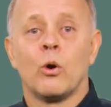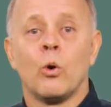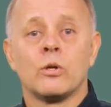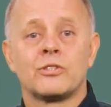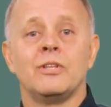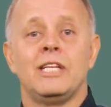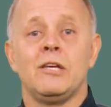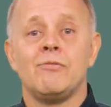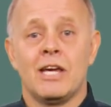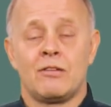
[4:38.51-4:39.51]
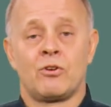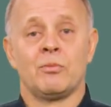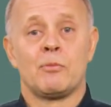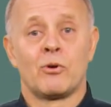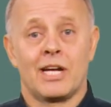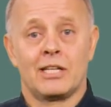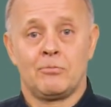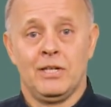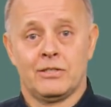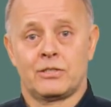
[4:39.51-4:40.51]
also deviate from democratic
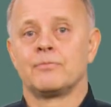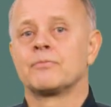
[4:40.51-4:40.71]
peace.